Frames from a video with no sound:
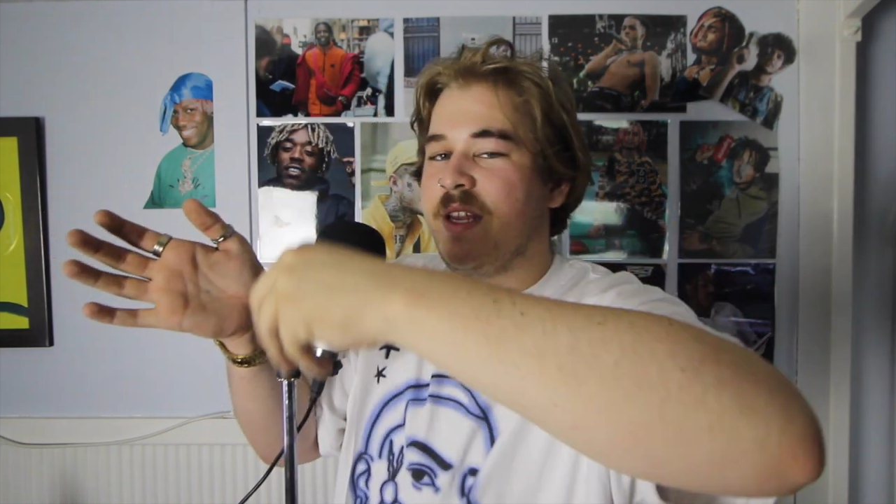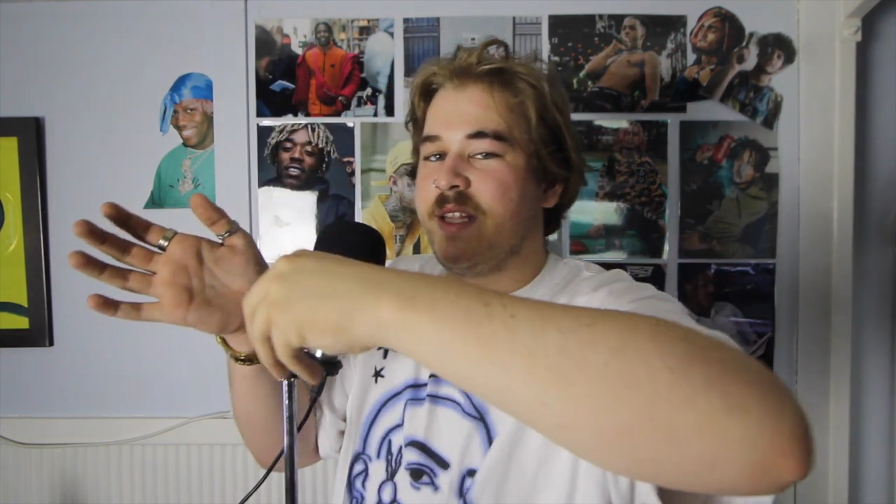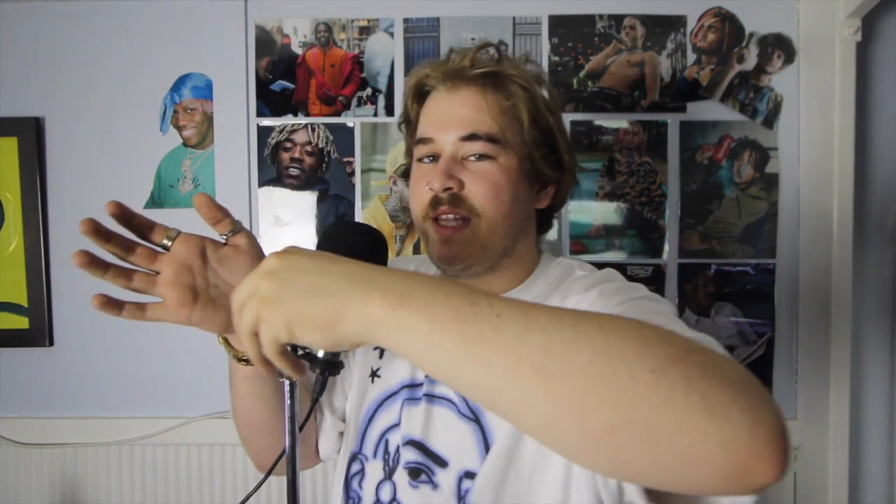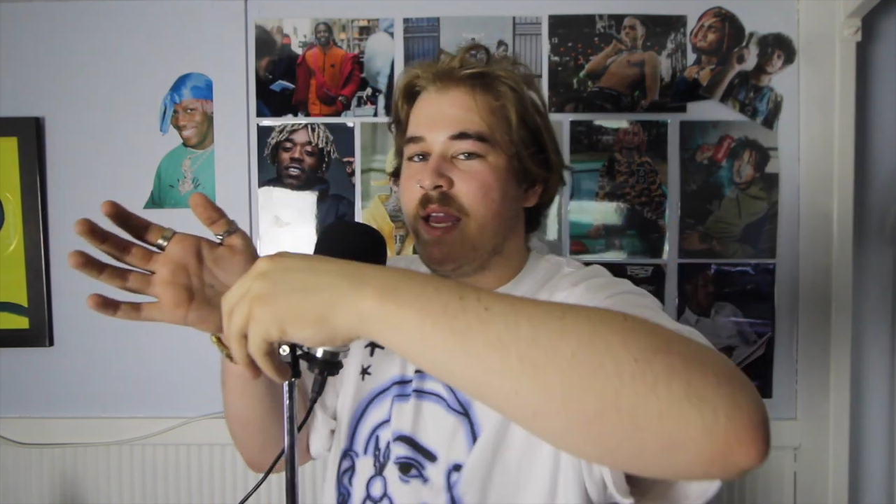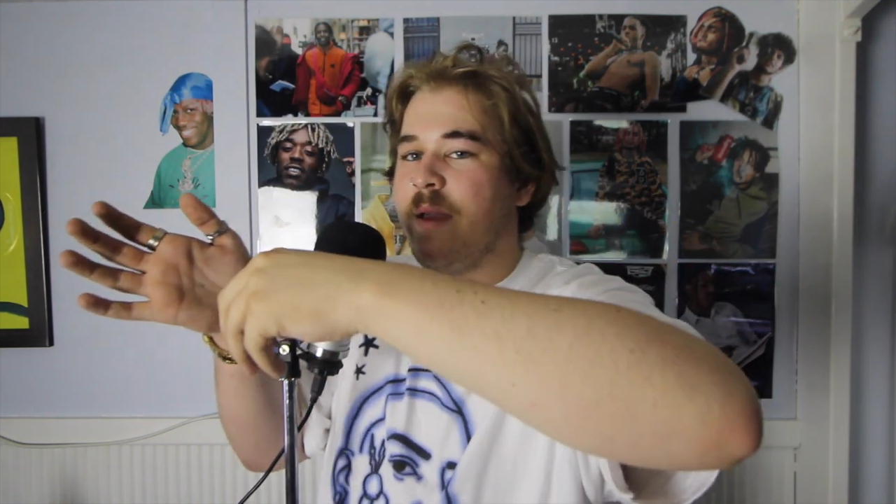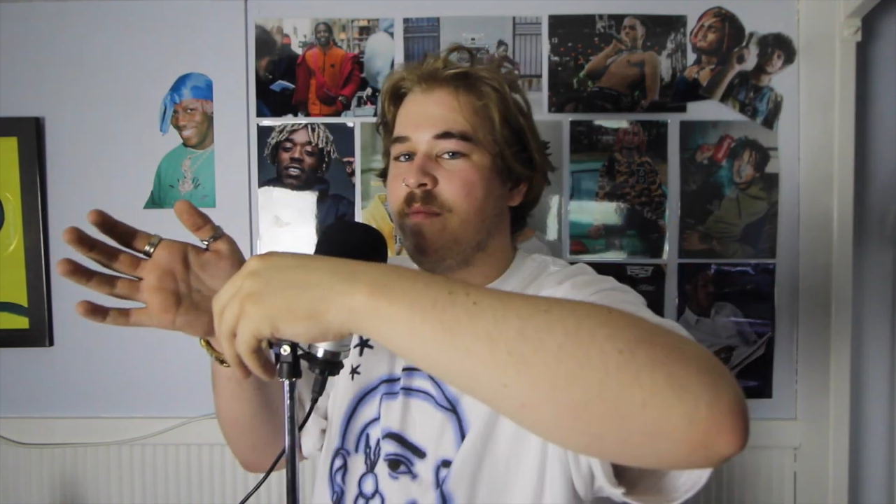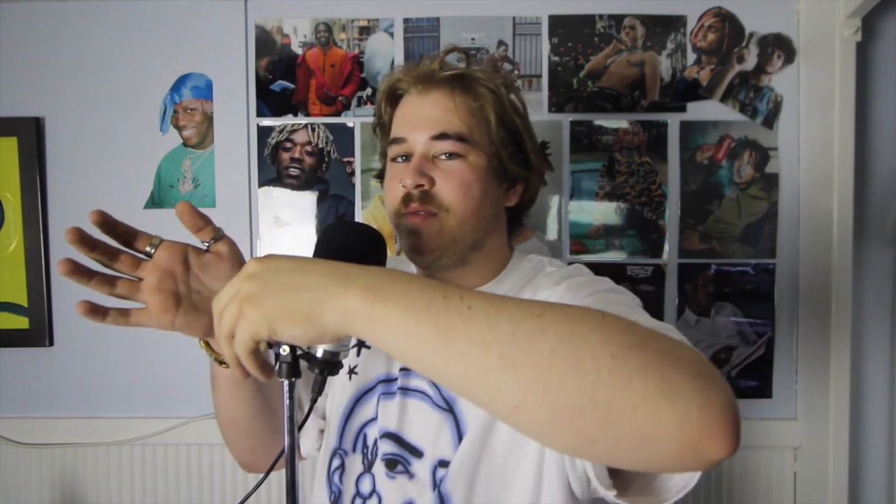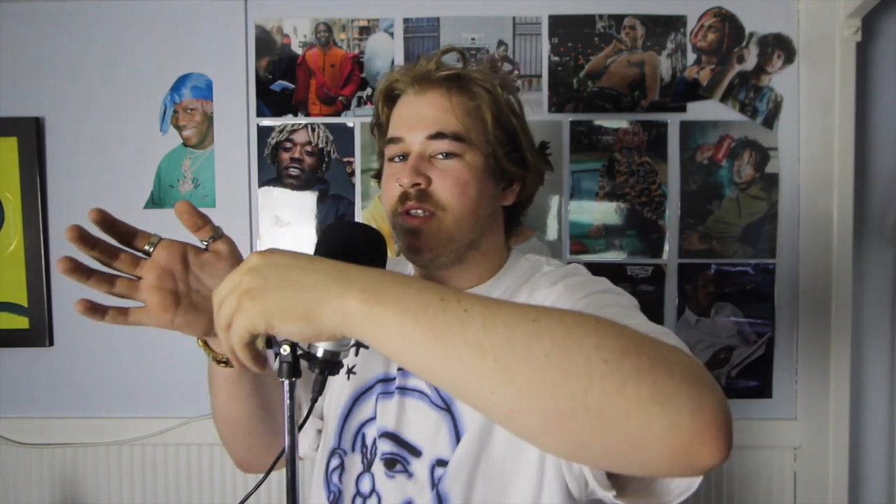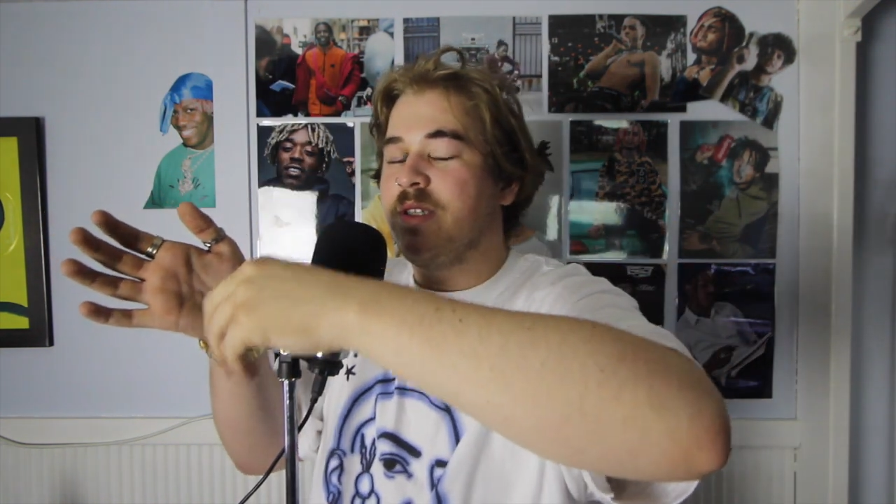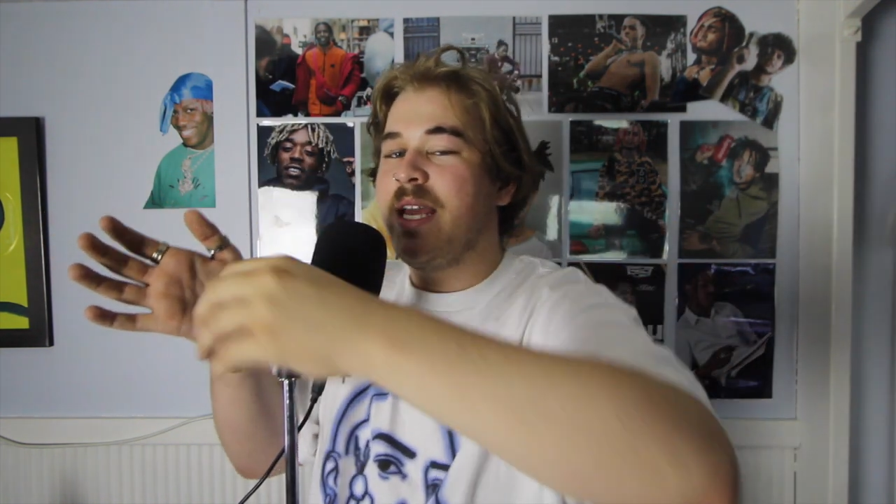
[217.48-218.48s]
near them,
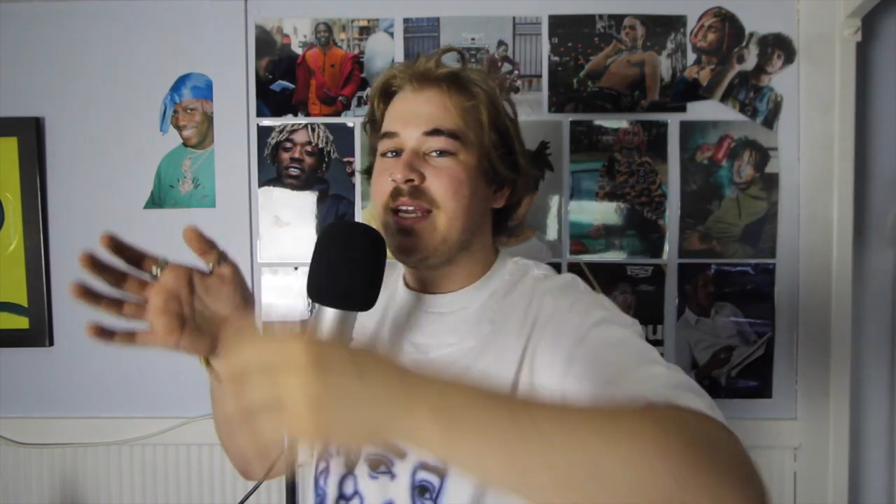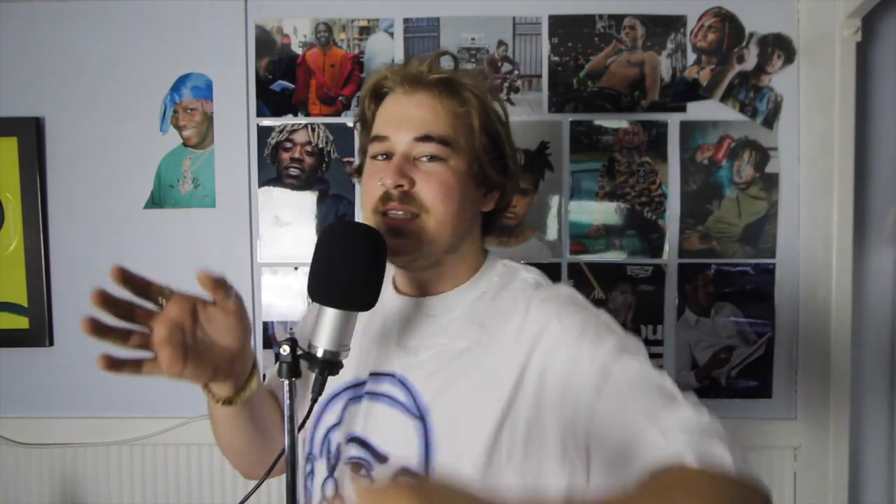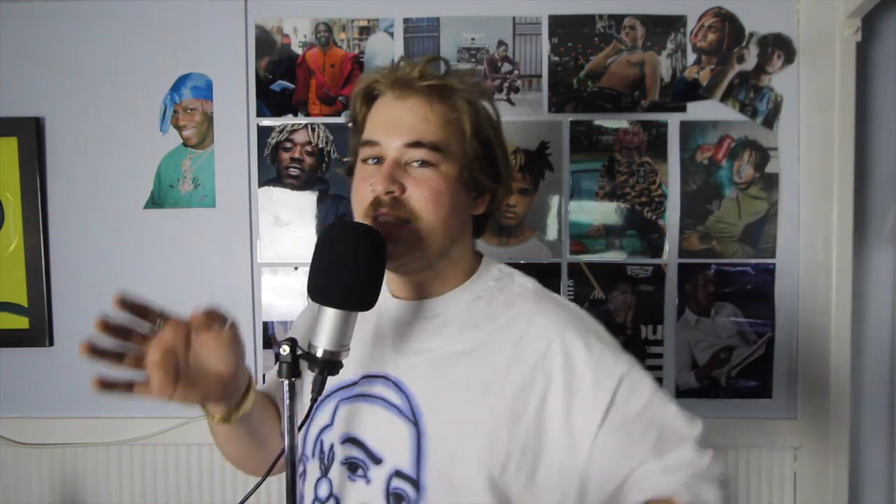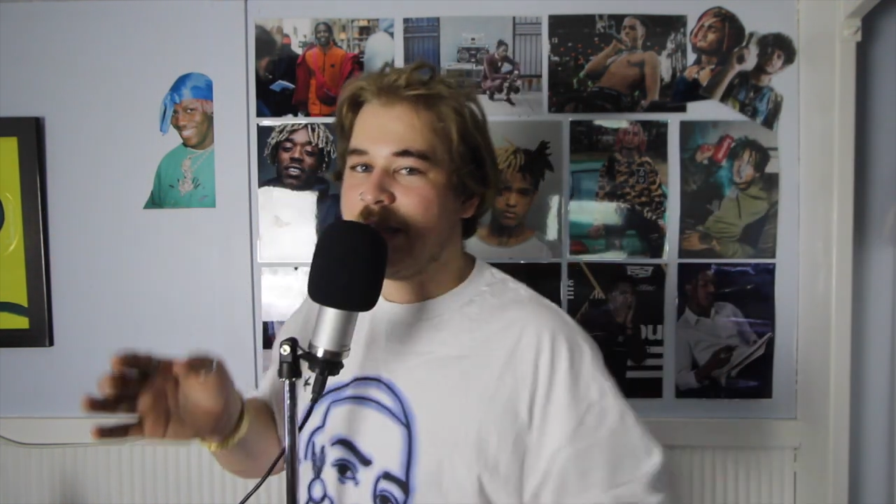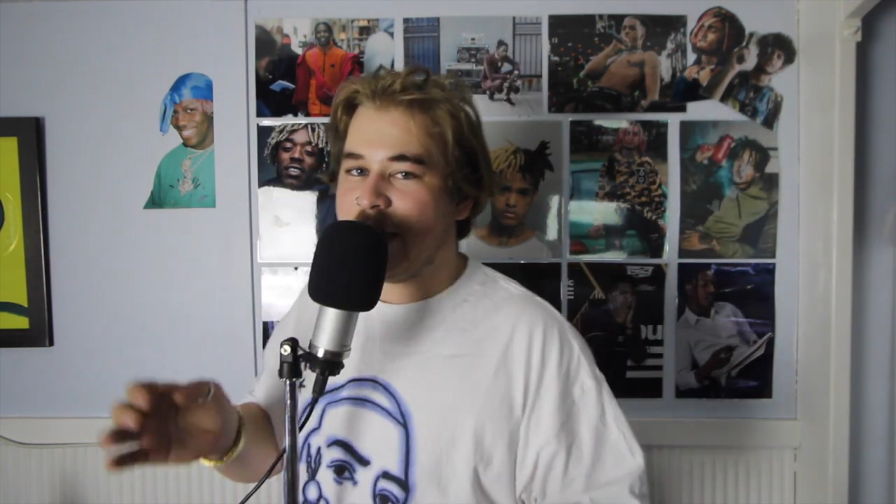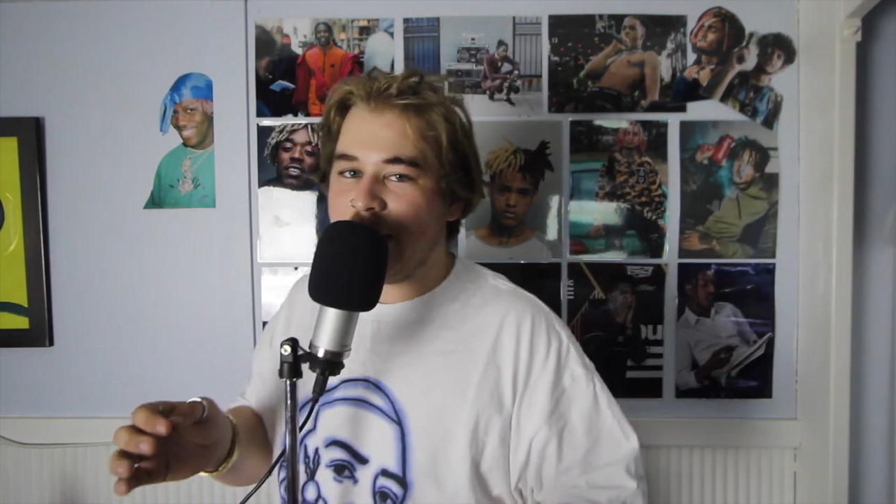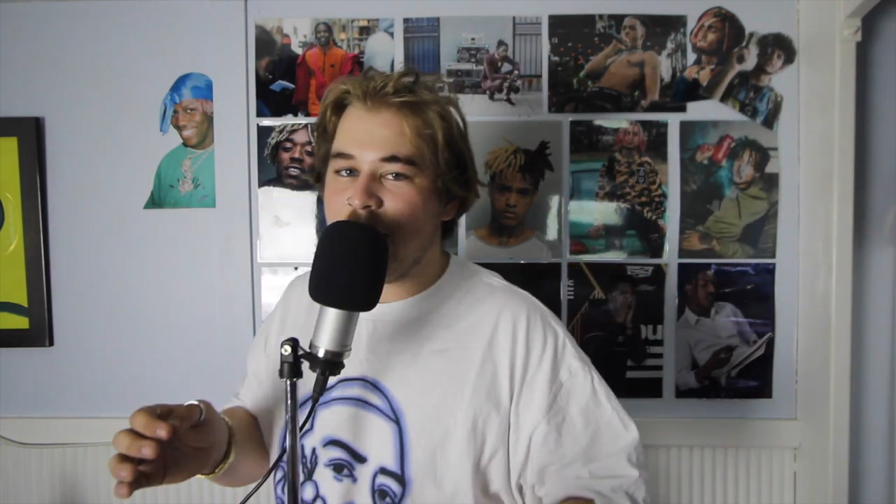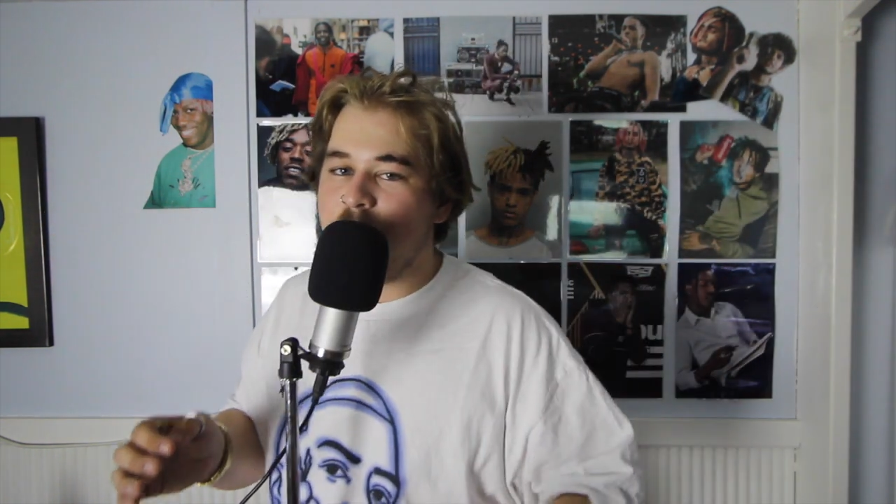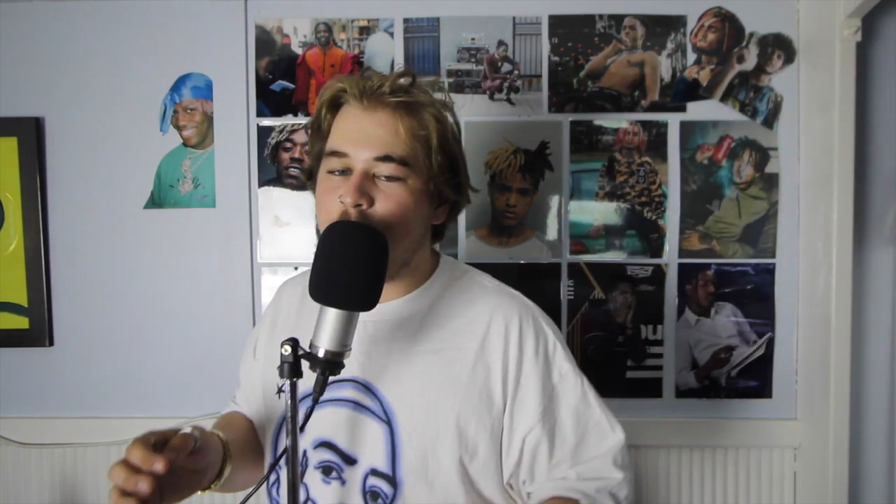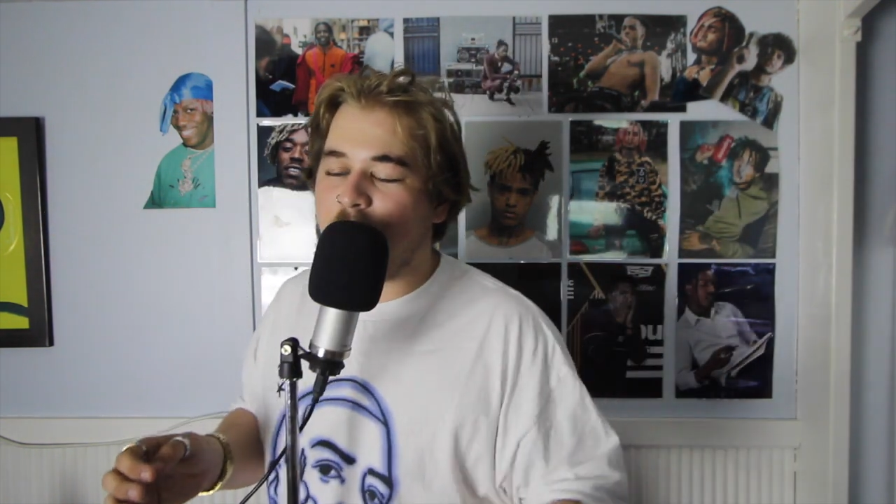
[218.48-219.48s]
so
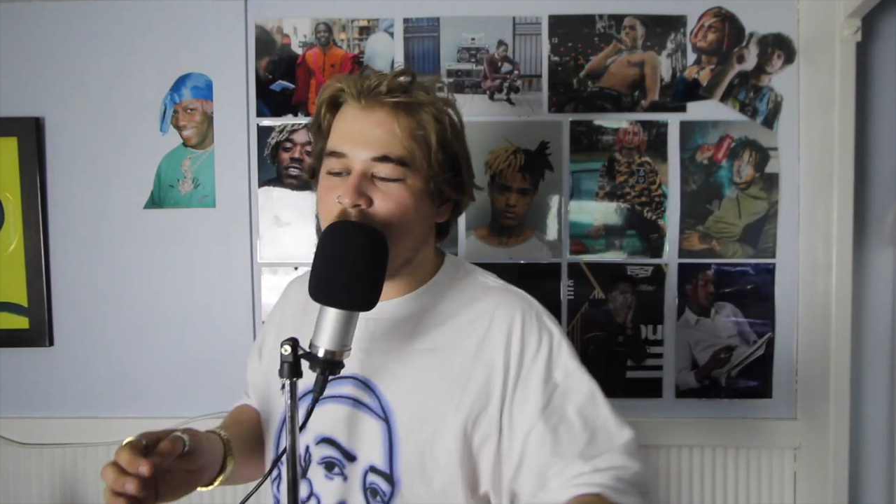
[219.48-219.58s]
technically by,